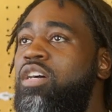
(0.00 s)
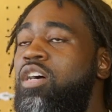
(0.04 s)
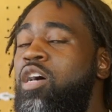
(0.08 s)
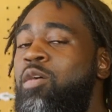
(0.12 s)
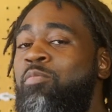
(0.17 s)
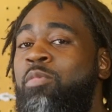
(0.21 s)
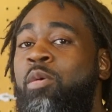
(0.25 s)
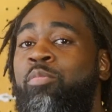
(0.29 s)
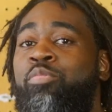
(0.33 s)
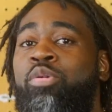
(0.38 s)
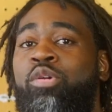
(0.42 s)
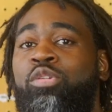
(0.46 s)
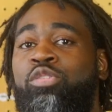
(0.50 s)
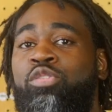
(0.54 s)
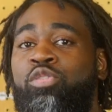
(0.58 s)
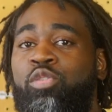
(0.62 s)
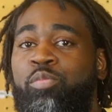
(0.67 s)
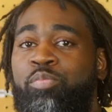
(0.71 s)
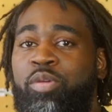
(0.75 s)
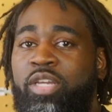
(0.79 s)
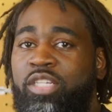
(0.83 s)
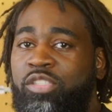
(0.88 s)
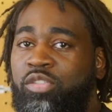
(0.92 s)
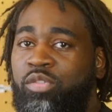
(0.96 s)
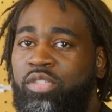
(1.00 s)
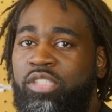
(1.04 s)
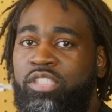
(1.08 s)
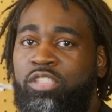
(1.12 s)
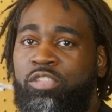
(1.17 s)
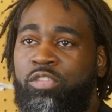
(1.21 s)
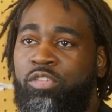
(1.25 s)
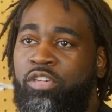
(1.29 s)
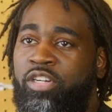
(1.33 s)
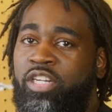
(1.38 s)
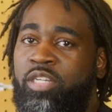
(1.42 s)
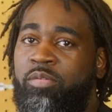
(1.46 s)
Um, my personal page on
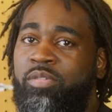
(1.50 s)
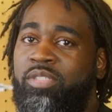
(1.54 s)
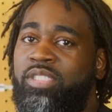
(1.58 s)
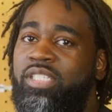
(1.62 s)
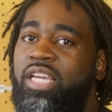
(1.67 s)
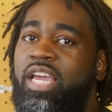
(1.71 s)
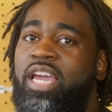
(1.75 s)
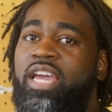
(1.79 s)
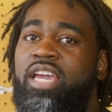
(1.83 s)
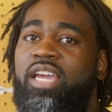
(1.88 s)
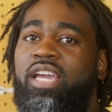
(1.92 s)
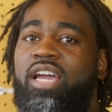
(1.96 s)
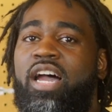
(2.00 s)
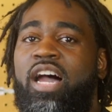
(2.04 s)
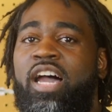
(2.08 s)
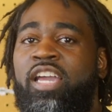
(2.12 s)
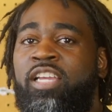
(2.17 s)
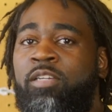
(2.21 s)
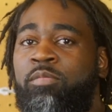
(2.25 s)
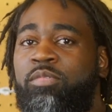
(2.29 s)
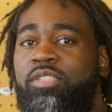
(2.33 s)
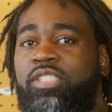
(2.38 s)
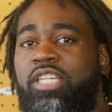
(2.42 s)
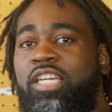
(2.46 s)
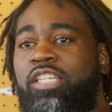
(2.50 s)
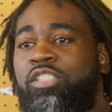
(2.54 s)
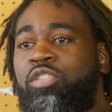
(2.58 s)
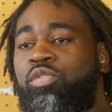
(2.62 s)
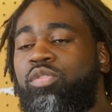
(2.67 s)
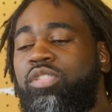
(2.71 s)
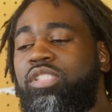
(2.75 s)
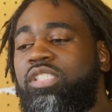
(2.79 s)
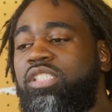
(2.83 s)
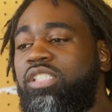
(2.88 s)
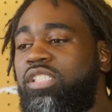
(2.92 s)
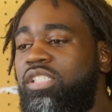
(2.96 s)
Instagram is at I am Chaz
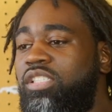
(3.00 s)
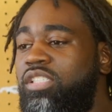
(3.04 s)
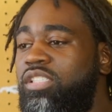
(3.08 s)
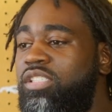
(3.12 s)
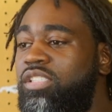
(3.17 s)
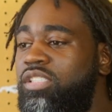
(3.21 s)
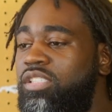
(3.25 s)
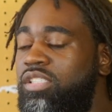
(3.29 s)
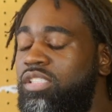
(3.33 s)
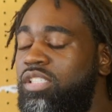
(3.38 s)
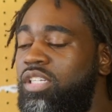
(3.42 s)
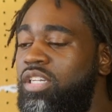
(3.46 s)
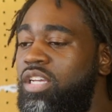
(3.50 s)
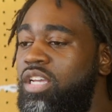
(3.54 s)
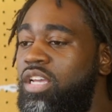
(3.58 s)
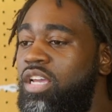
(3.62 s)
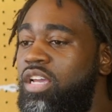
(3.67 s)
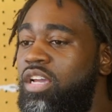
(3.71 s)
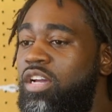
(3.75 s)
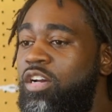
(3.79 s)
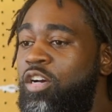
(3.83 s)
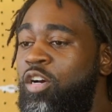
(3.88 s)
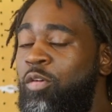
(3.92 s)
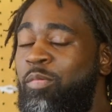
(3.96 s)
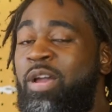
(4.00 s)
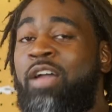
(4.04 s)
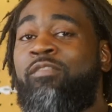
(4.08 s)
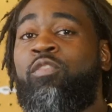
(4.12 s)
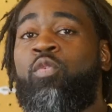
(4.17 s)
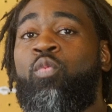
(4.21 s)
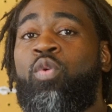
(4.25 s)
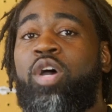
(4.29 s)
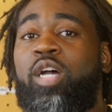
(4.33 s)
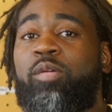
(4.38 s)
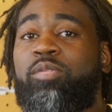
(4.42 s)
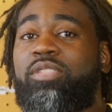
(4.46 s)
Ortiz. Um, I have
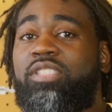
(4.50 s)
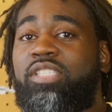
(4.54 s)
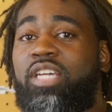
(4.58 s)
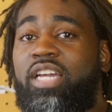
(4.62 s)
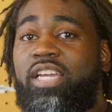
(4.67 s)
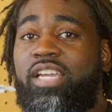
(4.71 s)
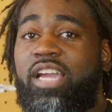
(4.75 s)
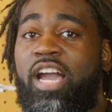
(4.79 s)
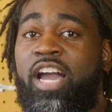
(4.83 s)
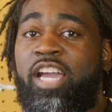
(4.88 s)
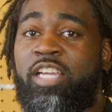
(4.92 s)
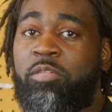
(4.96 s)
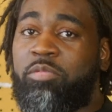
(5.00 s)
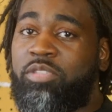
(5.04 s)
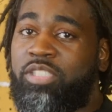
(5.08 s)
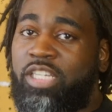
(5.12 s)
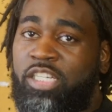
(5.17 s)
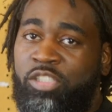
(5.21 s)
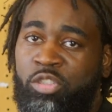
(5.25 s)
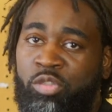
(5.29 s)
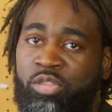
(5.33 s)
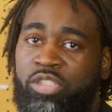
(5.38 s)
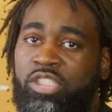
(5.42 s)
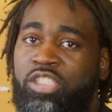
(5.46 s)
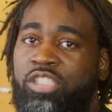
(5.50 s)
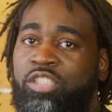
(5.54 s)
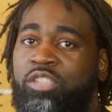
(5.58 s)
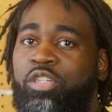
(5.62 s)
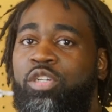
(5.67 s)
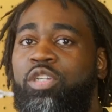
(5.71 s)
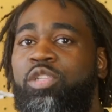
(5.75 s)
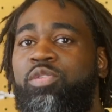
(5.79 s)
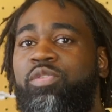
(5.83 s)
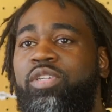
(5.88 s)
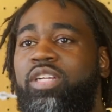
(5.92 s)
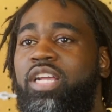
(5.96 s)
a website, I am Chaz
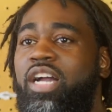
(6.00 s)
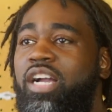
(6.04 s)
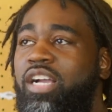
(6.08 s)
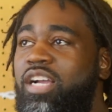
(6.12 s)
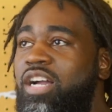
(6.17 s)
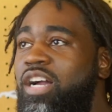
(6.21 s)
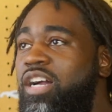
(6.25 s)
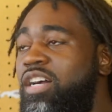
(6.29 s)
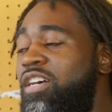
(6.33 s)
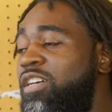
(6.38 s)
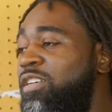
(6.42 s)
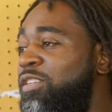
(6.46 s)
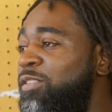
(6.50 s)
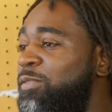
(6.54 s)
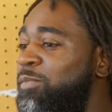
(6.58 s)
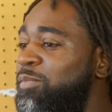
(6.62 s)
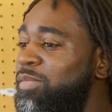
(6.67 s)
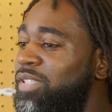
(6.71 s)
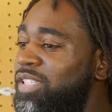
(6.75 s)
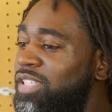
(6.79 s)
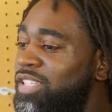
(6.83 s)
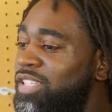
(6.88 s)
Ortiz33.com.